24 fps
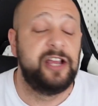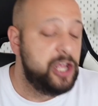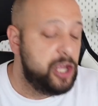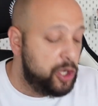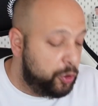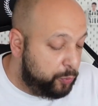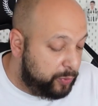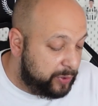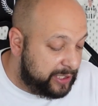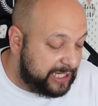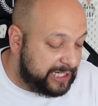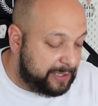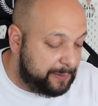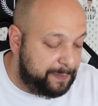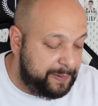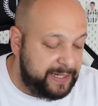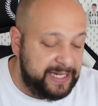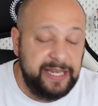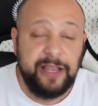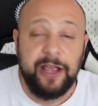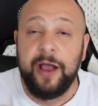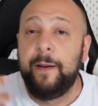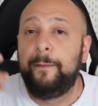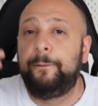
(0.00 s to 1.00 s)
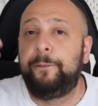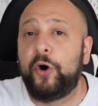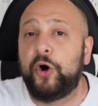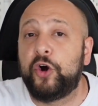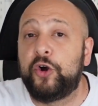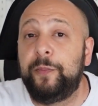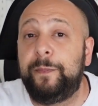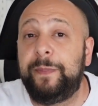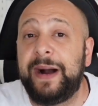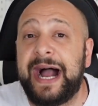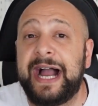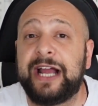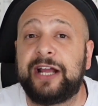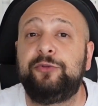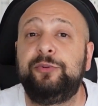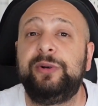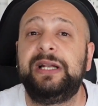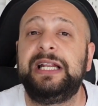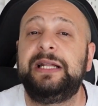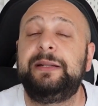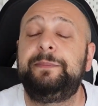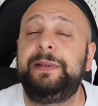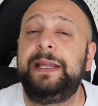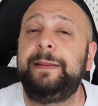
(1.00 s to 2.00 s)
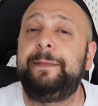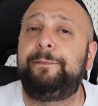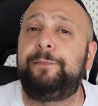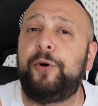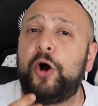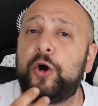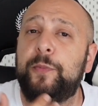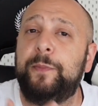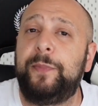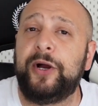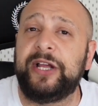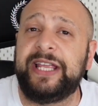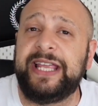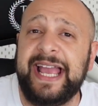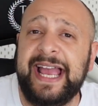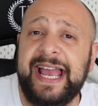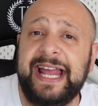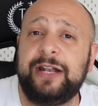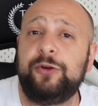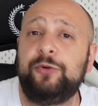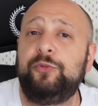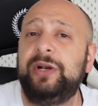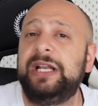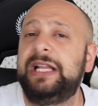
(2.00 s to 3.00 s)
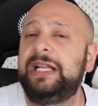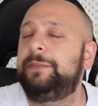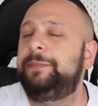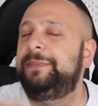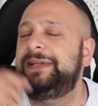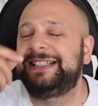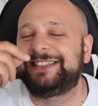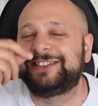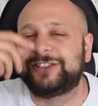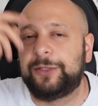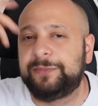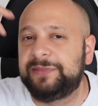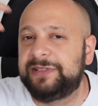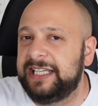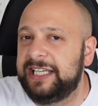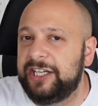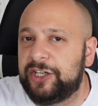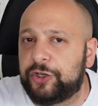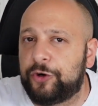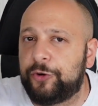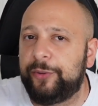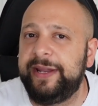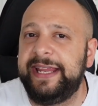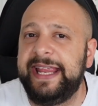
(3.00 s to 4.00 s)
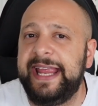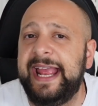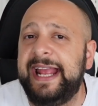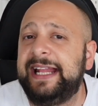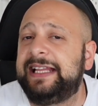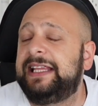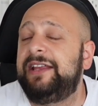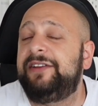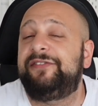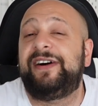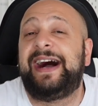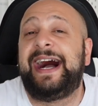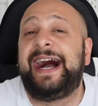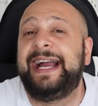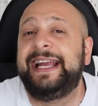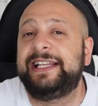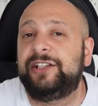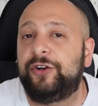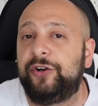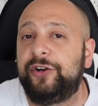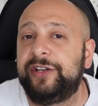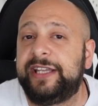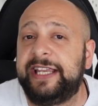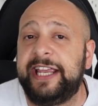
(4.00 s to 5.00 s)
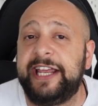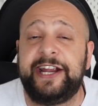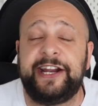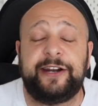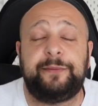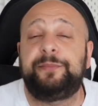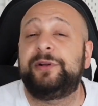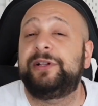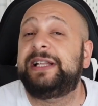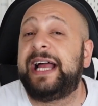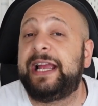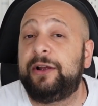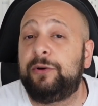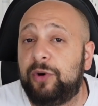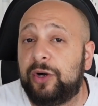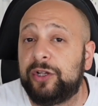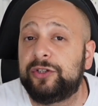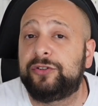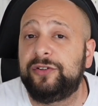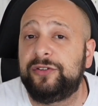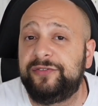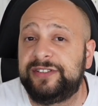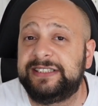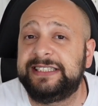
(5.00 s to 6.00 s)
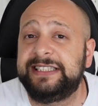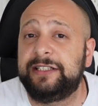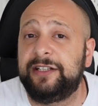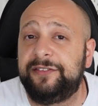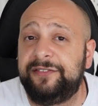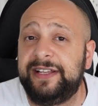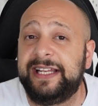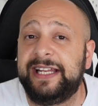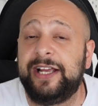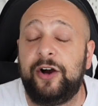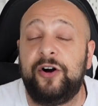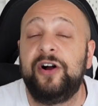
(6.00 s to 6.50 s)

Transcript: Will it be Pogba? Will it be Pogba again? Will it be something creative? I don't care, but I want to see the video.